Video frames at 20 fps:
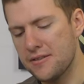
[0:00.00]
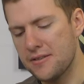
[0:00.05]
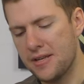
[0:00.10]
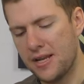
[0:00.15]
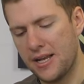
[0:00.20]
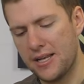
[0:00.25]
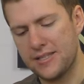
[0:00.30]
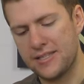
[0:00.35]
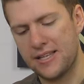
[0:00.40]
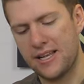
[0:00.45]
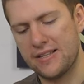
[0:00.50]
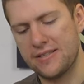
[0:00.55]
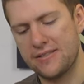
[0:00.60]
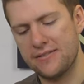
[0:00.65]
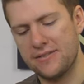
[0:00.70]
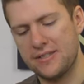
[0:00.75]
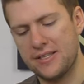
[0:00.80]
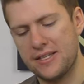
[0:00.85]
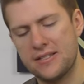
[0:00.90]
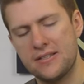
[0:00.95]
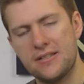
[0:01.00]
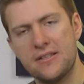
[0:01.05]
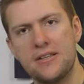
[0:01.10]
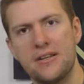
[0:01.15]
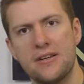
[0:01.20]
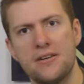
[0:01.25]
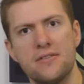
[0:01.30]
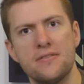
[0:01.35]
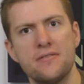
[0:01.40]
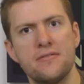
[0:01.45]
as that's the, you
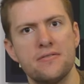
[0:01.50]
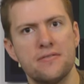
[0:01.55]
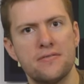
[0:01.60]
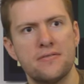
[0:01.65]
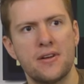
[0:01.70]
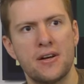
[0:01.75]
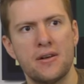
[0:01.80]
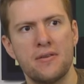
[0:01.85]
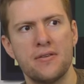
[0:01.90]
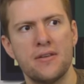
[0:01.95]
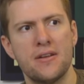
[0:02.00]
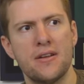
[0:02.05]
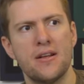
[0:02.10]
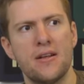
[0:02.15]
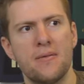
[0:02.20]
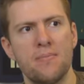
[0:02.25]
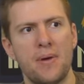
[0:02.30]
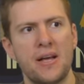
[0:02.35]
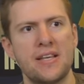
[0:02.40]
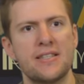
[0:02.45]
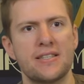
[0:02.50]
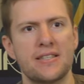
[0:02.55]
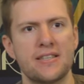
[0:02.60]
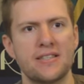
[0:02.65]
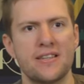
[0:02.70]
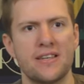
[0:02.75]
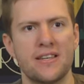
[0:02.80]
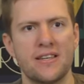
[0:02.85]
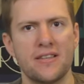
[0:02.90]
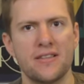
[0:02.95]
know very.
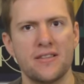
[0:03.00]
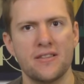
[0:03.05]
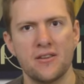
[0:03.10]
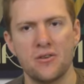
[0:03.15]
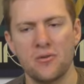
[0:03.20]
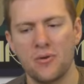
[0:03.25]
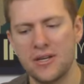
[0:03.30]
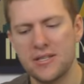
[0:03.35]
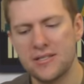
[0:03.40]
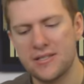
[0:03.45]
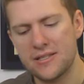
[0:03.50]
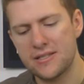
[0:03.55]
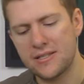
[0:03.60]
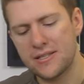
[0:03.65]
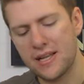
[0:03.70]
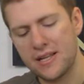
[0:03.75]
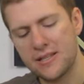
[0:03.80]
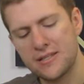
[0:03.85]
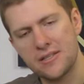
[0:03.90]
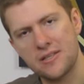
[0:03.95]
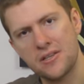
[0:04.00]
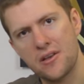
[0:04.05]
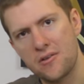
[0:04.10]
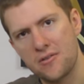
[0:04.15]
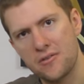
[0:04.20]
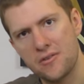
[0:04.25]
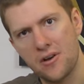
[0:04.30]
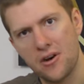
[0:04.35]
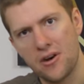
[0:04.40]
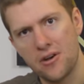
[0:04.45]
Basically, the quest is to get to
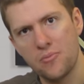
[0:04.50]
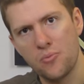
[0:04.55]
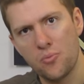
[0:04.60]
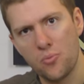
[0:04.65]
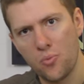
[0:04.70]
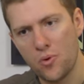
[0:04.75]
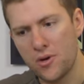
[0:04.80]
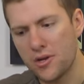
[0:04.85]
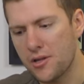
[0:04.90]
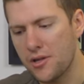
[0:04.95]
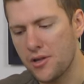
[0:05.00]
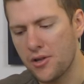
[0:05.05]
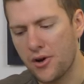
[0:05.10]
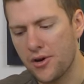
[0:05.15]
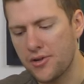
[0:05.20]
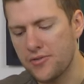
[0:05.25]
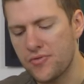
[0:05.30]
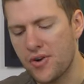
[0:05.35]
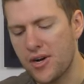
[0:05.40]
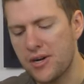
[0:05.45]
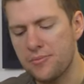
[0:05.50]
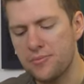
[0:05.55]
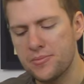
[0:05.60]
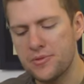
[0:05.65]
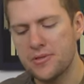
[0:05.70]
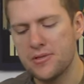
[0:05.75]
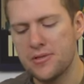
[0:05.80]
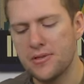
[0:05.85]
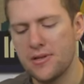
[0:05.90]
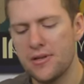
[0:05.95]
Jotunheim, one of the nine
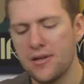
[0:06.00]
realms.